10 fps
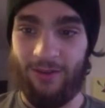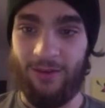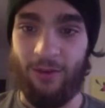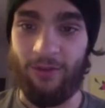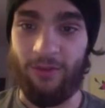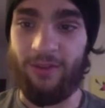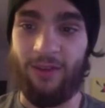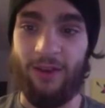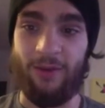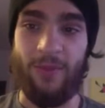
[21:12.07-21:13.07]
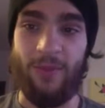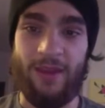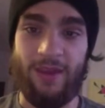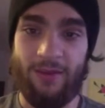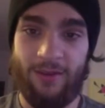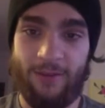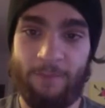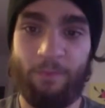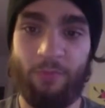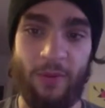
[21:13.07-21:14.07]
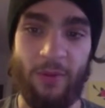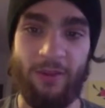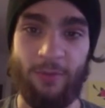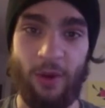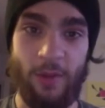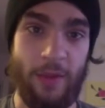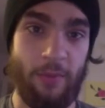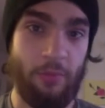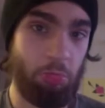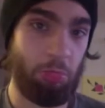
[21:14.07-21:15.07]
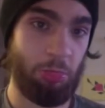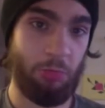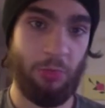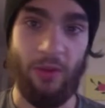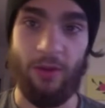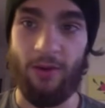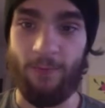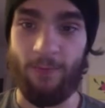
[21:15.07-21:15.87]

Oh, he's got a Mankey. Maybe he has a Primate. I don't know.